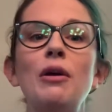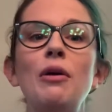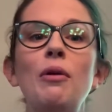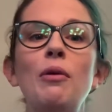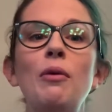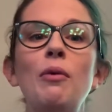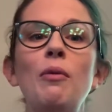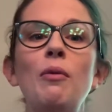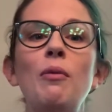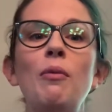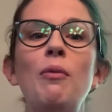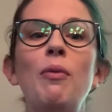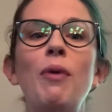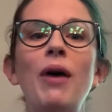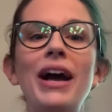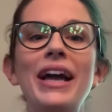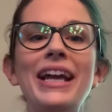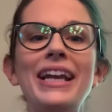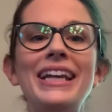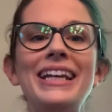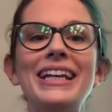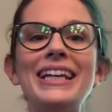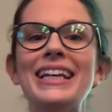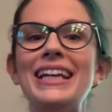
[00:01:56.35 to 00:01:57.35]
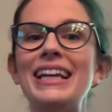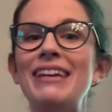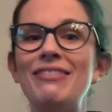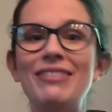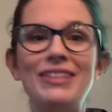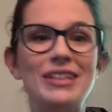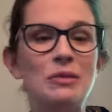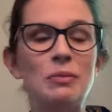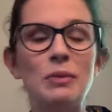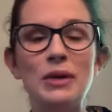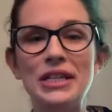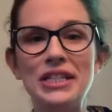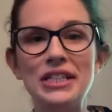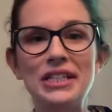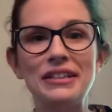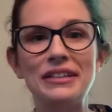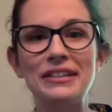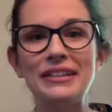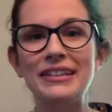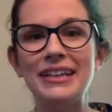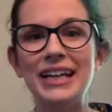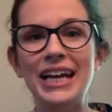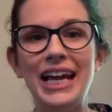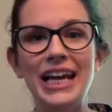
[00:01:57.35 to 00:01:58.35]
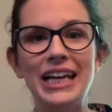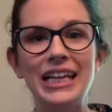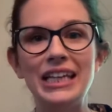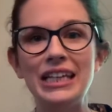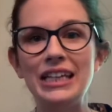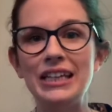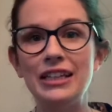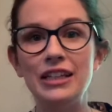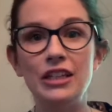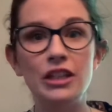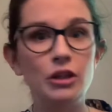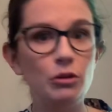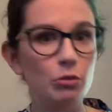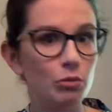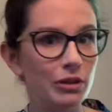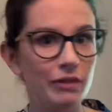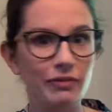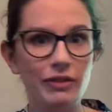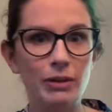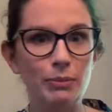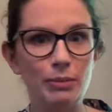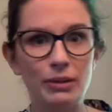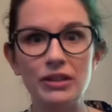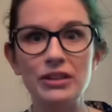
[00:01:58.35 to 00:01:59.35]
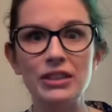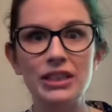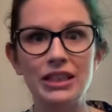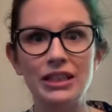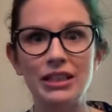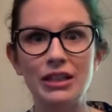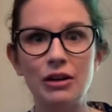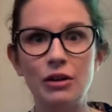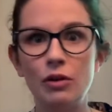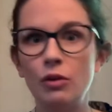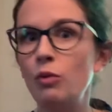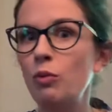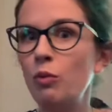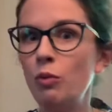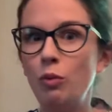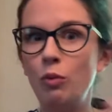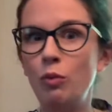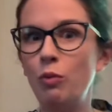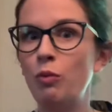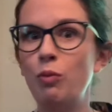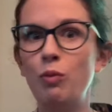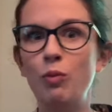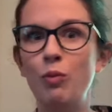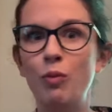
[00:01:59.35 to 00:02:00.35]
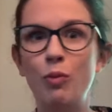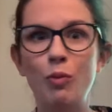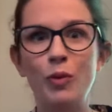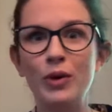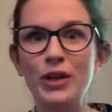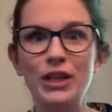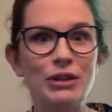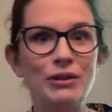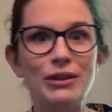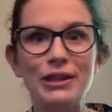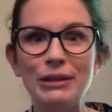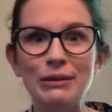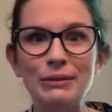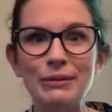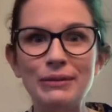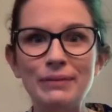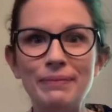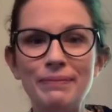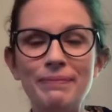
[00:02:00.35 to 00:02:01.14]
What if it's winter and you live in a building though? What do?